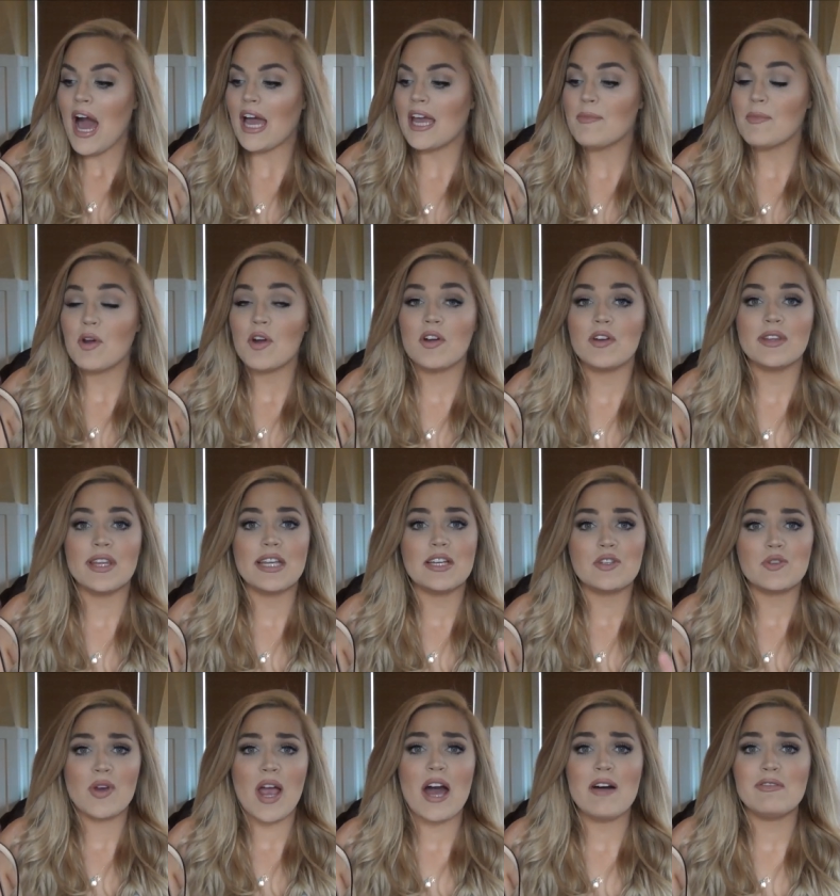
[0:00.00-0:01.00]
I am currently
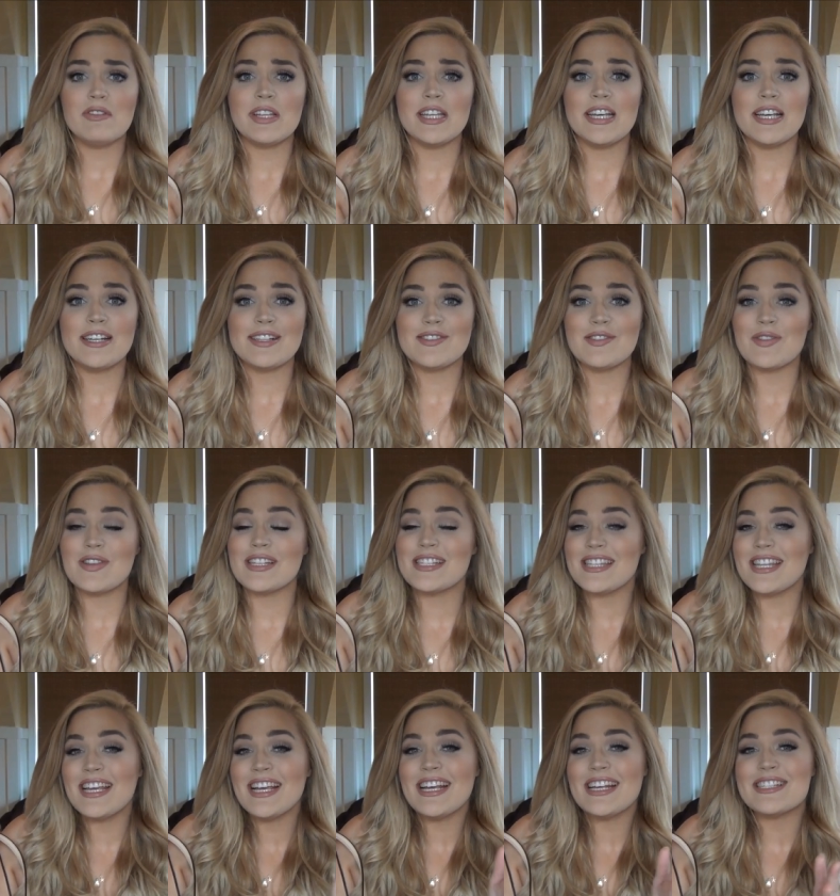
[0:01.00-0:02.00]
traveling, so
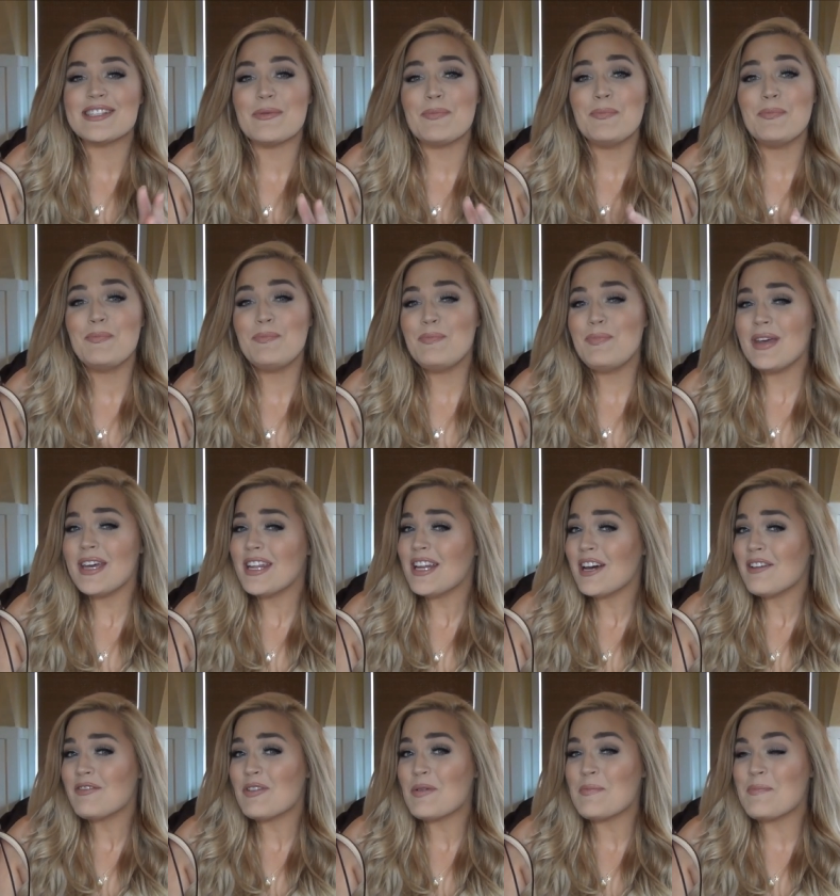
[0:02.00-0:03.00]
this thing is a
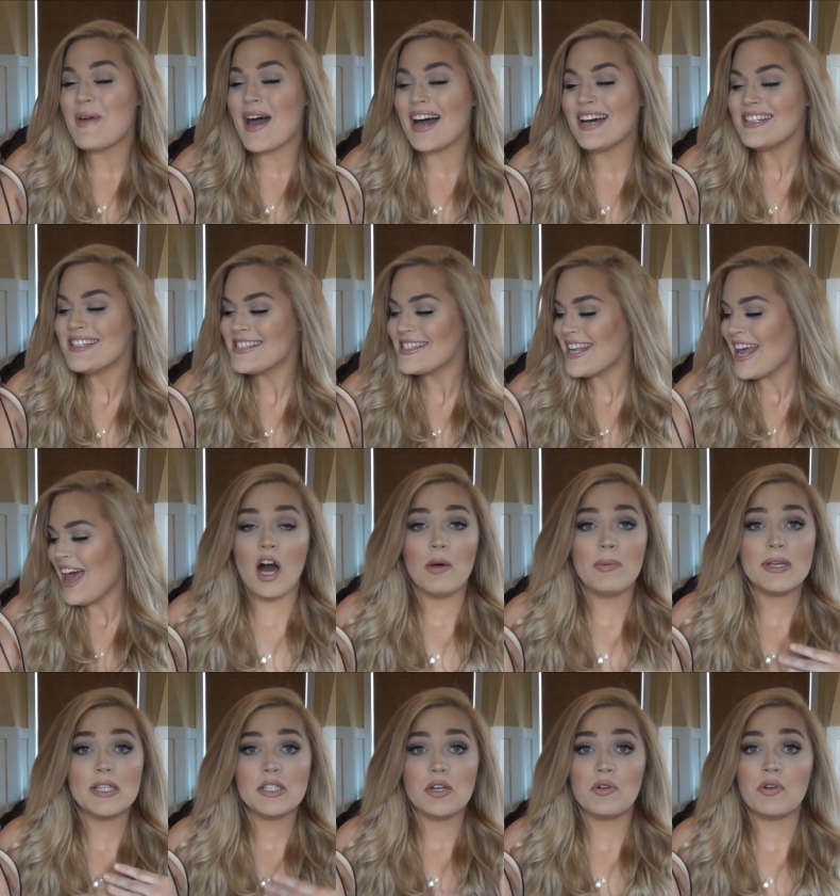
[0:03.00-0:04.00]
bit of a mess. I'll
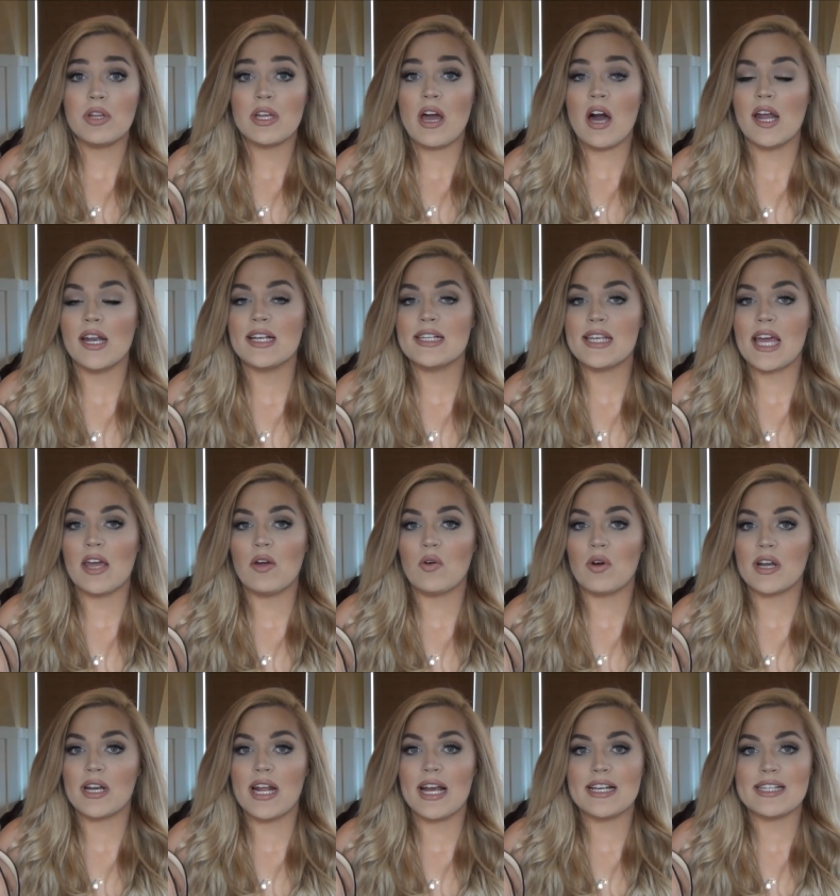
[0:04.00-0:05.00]
be totally honest, I
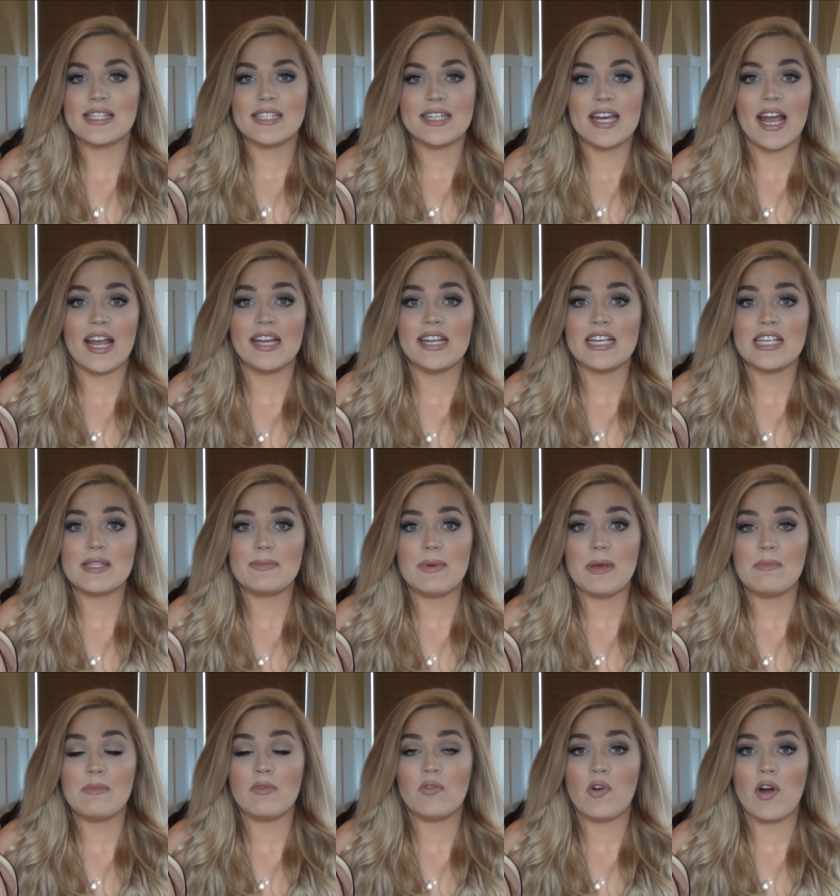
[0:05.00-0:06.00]
organized the tiniest
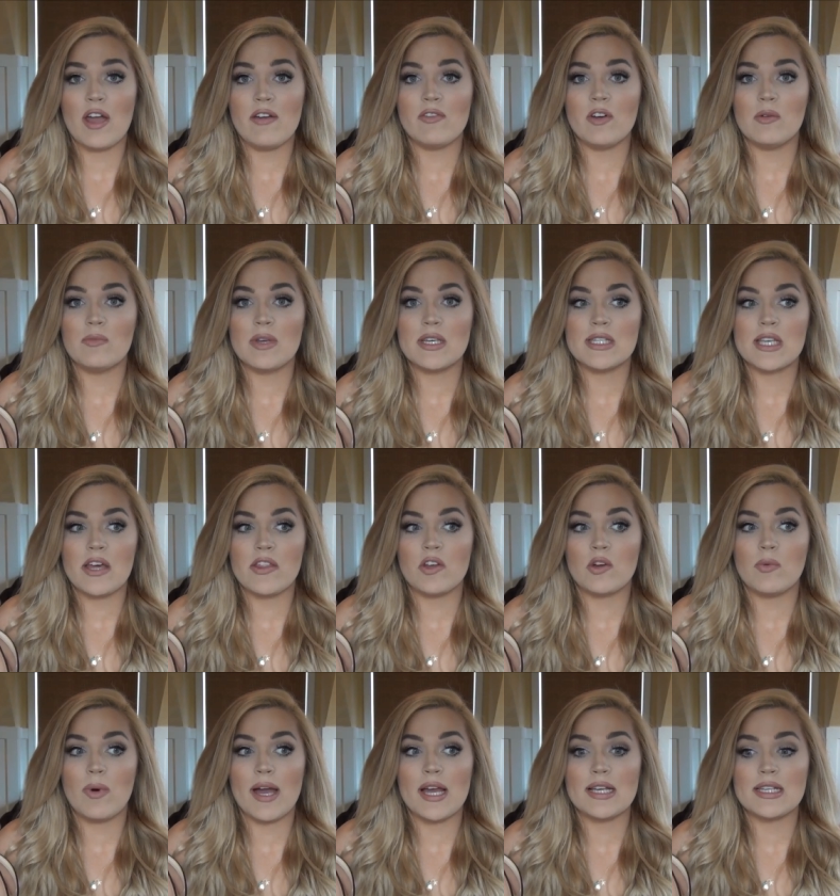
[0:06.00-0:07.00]
bit before I filmed this,
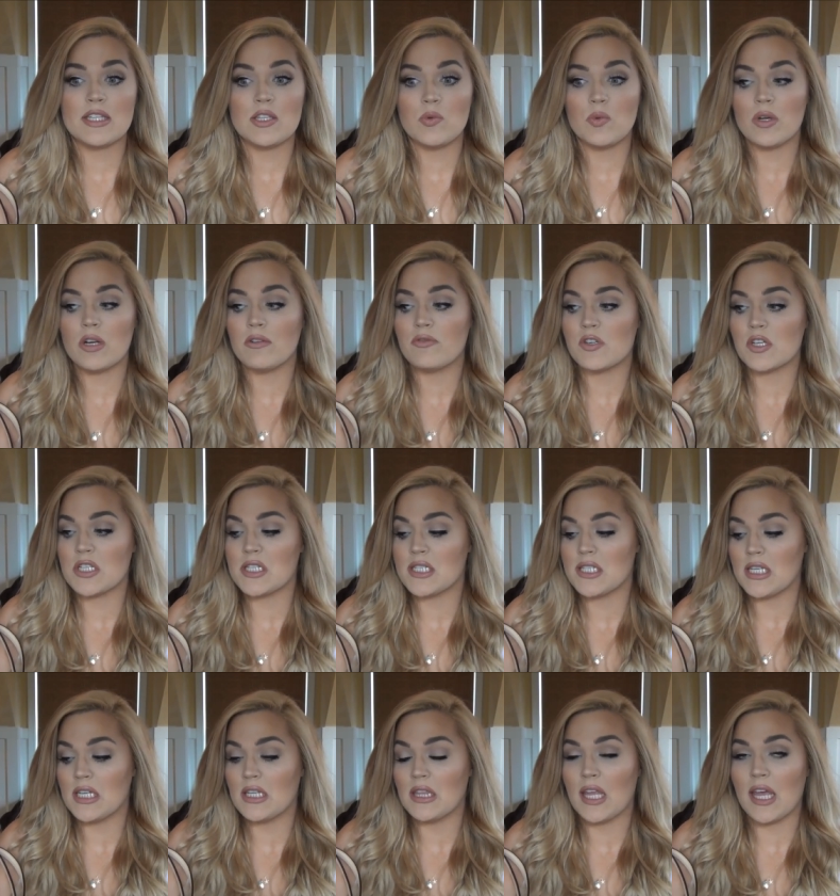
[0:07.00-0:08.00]
otherwise you would have just
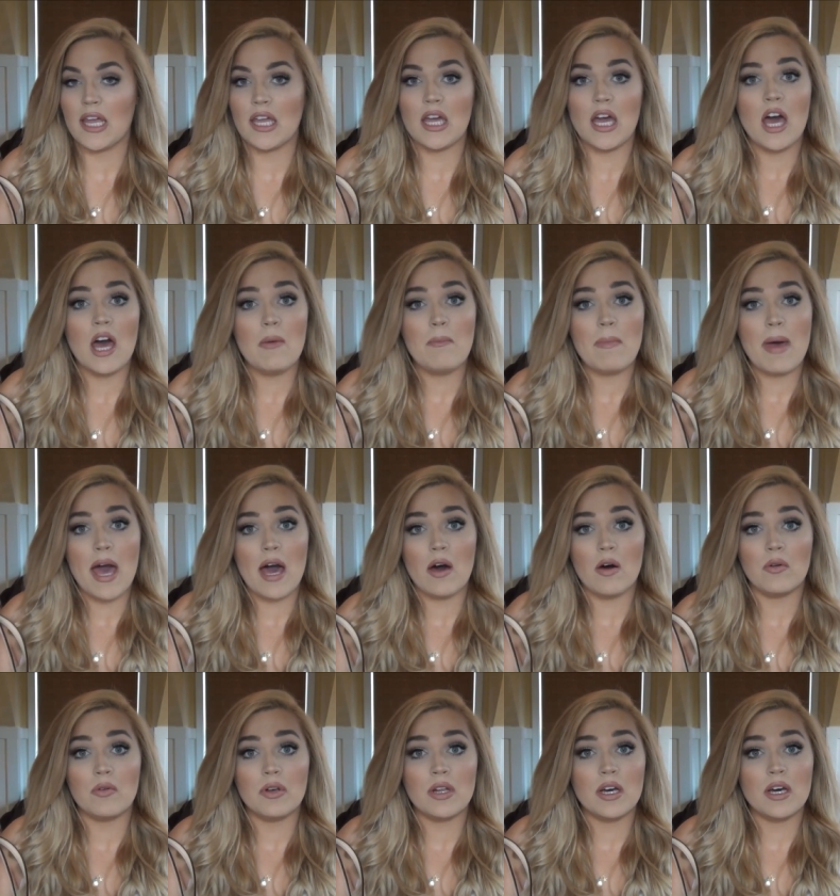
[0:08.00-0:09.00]
seen like a
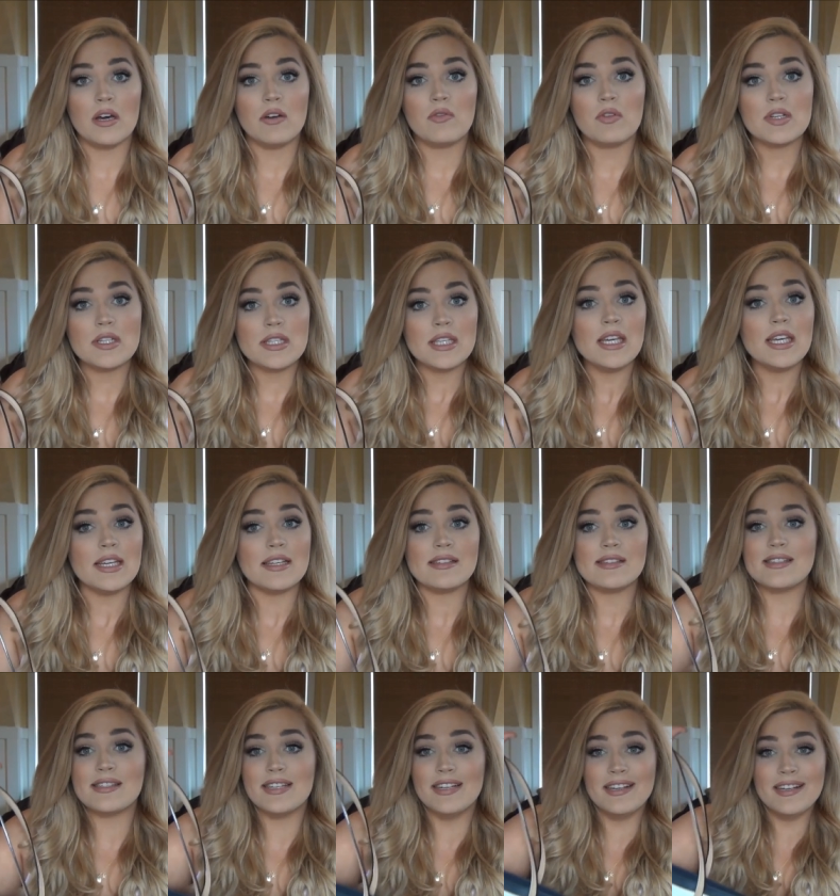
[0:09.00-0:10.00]
mound of
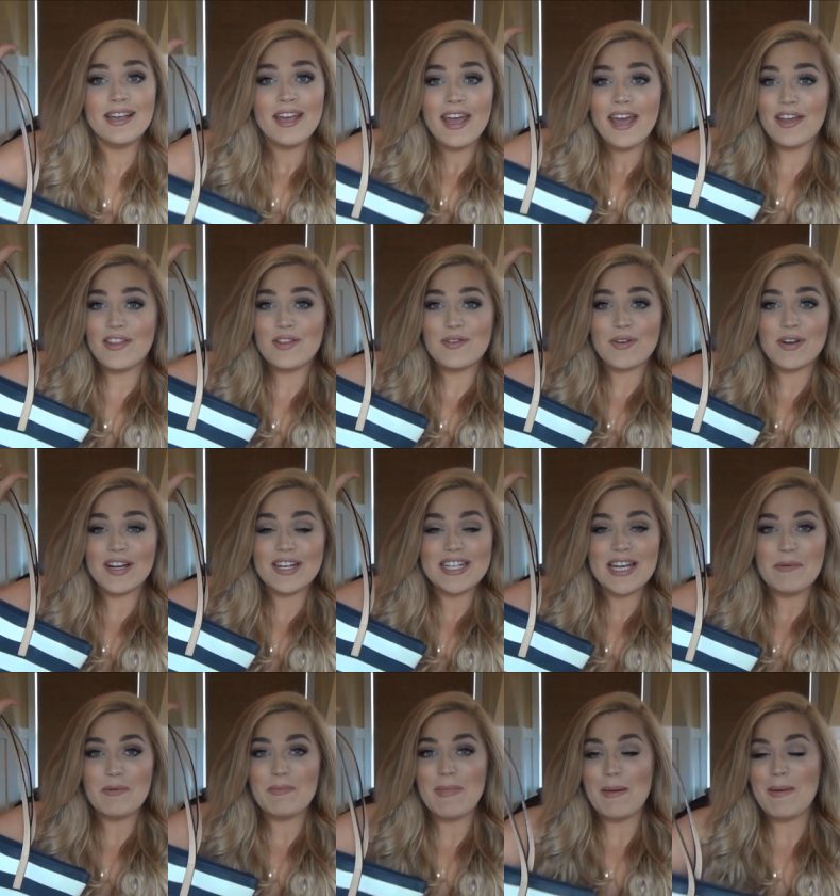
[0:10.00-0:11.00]
receipts in the very
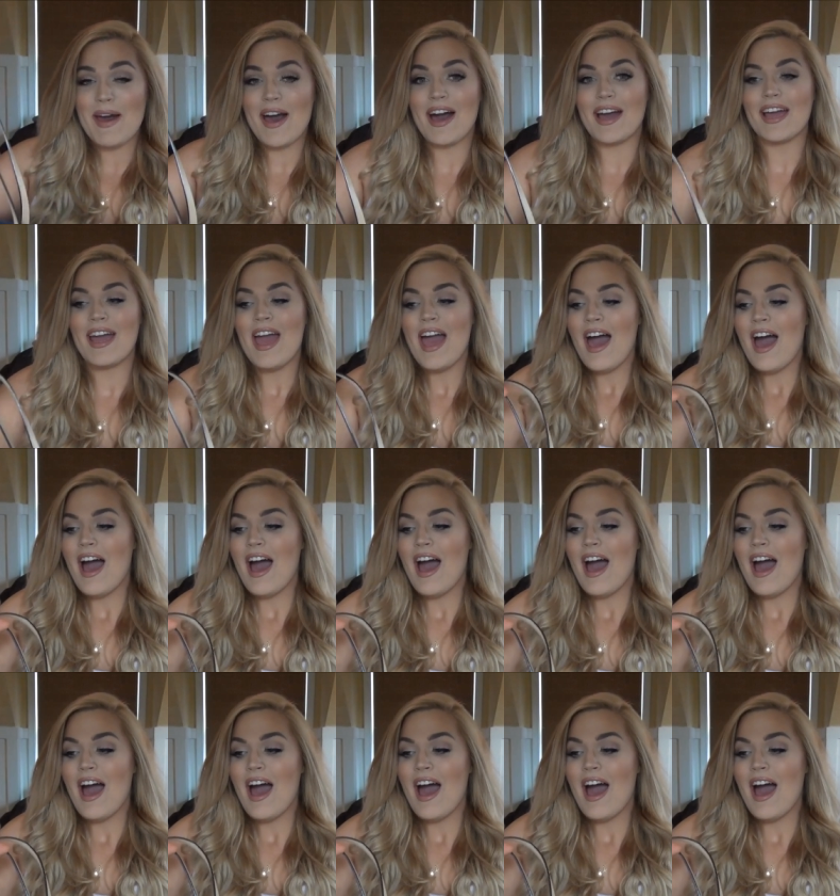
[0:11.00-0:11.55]
top of my bag.